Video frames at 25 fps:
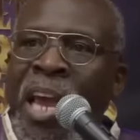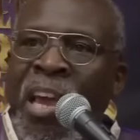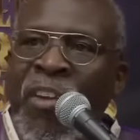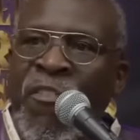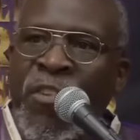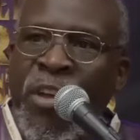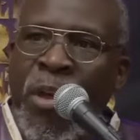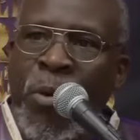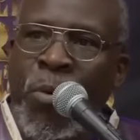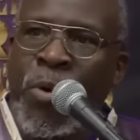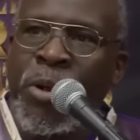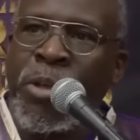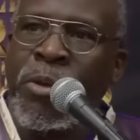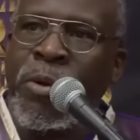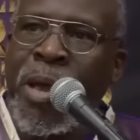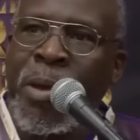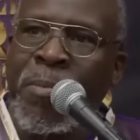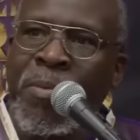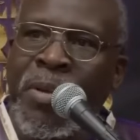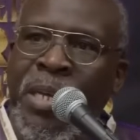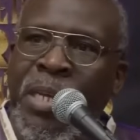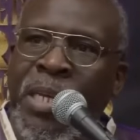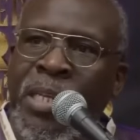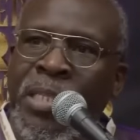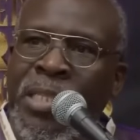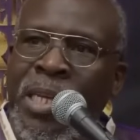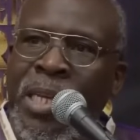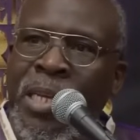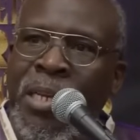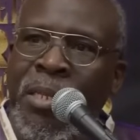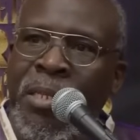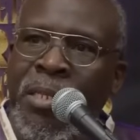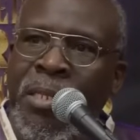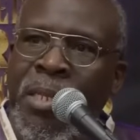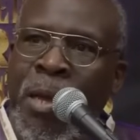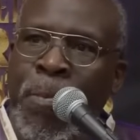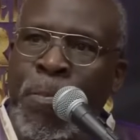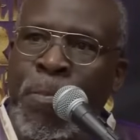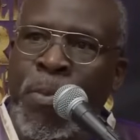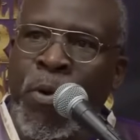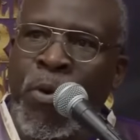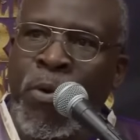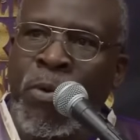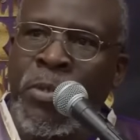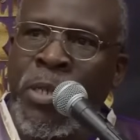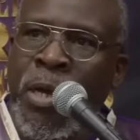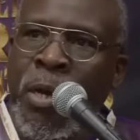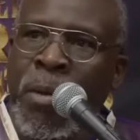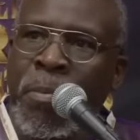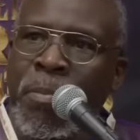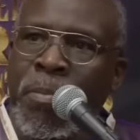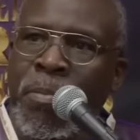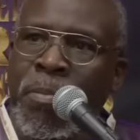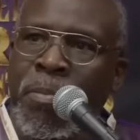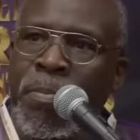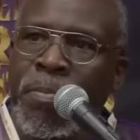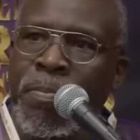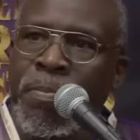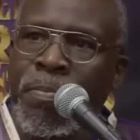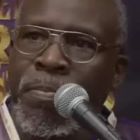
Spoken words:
AV, were you able to get that pulled up?